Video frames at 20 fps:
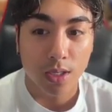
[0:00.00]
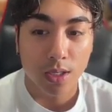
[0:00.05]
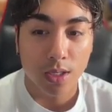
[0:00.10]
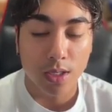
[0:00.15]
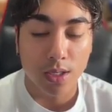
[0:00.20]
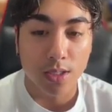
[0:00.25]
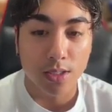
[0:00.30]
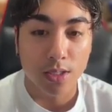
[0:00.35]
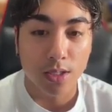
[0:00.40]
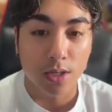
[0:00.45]

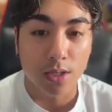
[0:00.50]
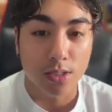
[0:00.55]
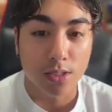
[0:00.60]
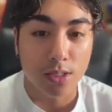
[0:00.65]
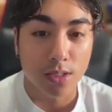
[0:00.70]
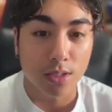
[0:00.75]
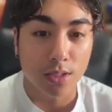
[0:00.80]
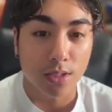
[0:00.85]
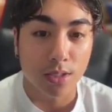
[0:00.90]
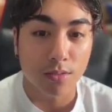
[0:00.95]
It's
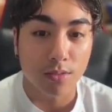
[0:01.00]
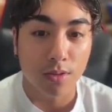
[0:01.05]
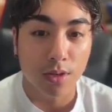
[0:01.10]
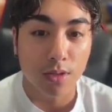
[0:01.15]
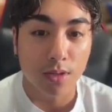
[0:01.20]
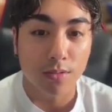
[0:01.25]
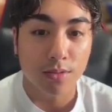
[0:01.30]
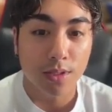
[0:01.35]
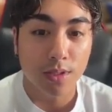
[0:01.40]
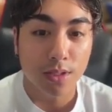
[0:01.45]
constantly
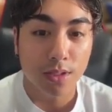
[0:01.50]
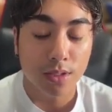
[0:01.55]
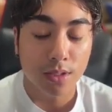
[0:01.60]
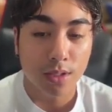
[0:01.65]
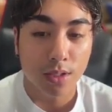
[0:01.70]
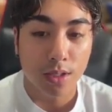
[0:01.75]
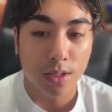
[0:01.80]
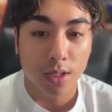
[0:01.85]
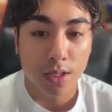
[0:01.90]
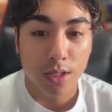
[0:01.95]
evolving
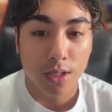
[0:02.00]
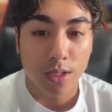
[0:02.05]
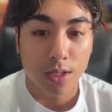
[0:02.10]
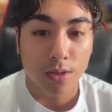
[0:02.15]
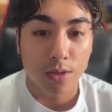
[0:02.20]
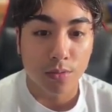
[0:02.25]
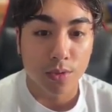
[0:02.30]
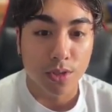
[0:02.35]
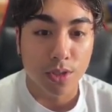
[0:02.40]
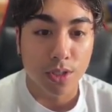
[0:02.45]

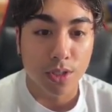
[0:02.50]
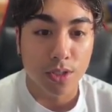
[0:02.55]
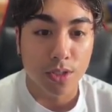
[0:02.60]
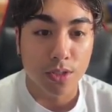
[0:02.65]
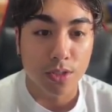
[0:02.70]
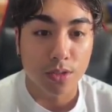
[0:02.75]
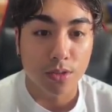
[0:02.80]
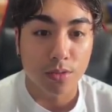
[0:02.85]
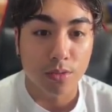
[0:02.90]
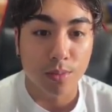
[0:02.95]
with
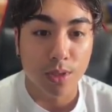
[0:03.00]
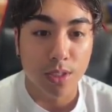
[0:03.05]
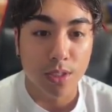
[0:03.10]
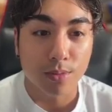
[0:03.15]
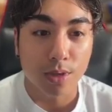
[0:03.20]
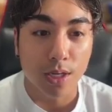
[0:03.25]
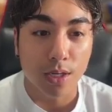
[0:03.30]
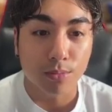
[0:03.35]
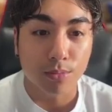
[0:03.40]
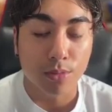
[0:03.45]
changes to best
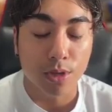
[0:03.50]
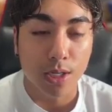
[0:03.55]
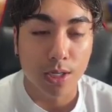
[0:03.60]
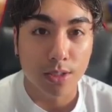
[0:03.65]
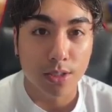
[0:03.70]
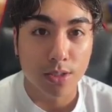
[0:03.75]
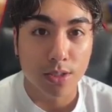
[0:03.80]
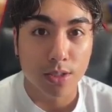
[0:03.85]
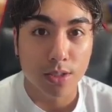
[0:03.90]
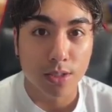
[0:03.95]

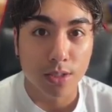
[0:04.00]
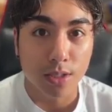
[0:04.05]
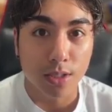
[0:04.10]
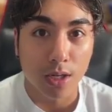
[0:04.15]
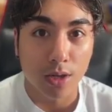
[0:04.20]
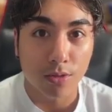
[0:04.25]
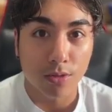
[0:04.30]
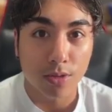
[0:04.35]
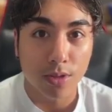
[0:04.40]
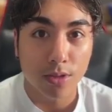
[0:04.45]
practices and
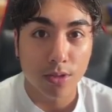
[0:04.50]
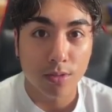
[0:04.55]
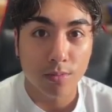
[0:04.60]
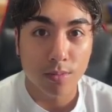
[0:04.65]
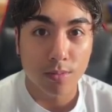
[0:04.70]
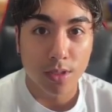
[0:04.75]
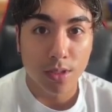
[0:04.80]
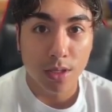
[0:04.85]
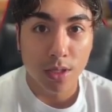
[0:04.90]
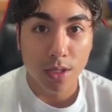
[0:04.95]

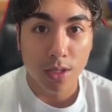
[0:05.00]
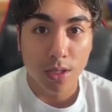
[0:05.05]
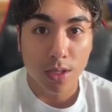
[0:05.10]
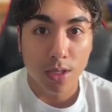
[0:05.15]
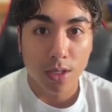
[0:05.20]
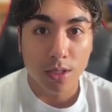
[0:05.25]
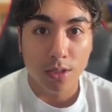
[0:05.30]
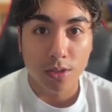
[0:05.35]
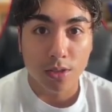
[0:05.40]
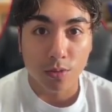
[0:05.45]
algorithms.
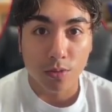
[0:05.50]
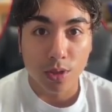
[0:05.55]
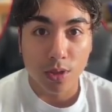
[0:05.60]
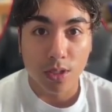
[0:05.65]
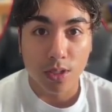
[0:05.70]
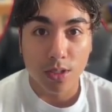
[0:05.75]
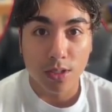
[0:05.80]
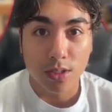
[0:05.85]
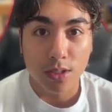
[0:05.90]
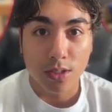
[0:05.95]
So with
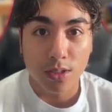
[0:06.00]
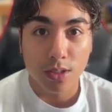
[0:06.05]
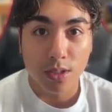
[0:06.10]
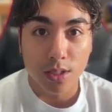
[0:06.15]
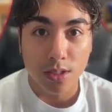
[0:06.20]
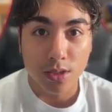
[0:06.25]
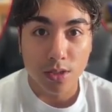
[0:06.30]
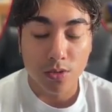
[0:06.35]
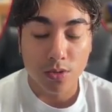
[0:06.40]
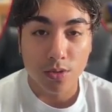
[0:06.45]
this,
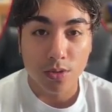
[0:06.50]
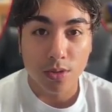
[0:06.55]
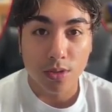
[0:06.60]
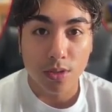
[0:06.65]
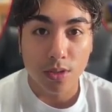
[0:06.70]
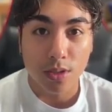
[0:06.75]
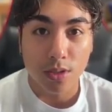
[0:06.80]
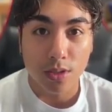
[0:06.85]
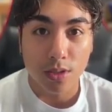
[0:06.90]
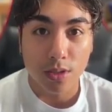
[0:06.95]
as
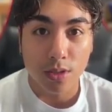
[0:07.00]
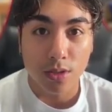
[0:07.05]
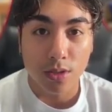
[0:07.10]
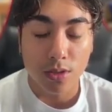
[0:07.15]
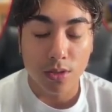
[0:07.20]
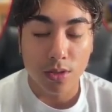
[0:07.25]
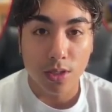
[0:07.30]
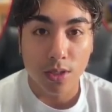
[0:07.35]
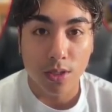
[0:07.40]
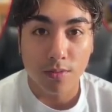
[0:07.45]
soon you're
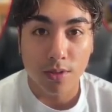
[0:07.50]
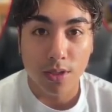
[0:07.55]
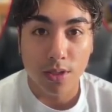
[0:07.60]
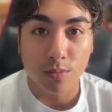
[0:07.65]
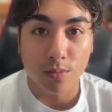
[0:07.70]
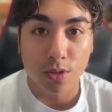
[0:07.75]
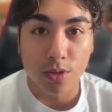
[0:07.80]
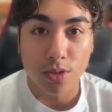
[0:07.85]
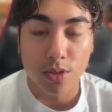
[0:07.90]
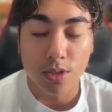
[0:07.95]
kind of at the
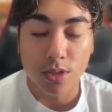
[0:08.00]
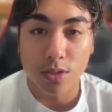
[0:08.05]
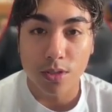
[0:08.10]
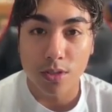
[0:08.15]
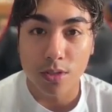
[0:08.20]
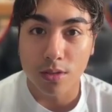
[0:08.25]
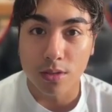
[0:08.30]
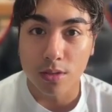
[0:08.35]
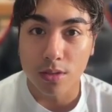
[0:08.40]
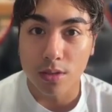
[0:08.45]
mercy
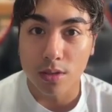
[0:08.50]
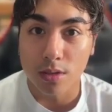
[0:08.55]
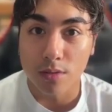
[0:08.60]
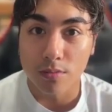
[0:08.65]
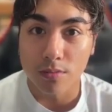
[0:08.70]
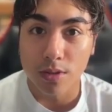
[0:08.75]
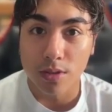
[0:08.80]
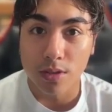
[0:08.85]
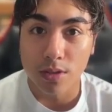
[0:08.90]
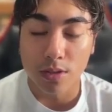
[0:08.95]

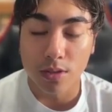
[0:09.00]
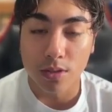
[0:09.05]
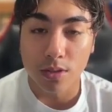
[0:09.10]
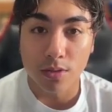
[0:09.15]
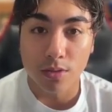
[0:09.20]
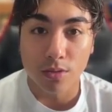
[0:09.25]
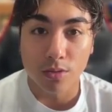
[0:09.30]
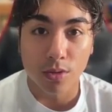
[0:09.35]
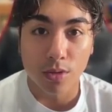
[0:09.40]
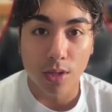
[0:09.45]
of the
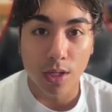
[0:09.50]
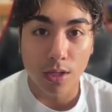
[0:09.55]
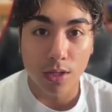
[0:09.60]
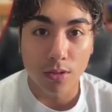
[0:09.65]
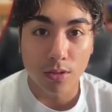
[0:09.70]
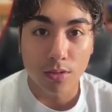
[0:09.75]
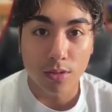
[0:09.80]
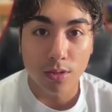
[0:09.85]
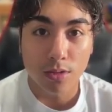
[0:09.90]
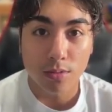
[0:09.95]
Google
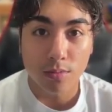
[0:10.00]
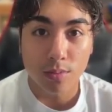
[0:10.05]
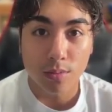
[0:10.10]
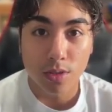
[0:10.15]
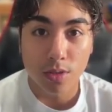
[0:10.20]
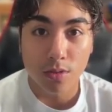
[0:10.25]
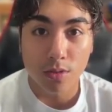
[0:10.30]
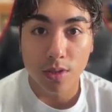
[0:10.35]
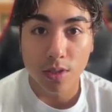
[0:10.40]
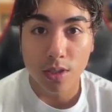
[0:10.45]
algorithm.
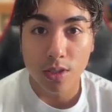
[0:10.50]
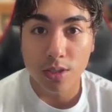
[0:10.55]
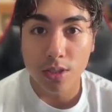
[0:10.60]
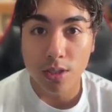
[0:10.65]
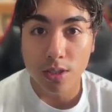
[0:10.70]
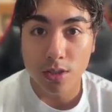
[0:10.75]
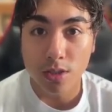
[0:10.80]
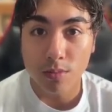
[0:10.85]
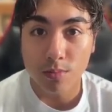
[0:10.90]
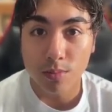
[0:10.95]
So if they
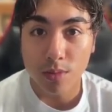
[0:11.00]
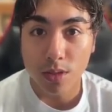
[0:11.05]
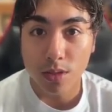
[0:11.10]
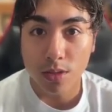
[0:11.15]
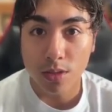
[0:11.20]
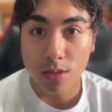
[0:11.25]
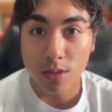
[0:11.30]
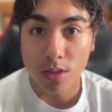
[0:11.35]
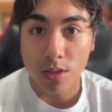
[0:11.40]
change something,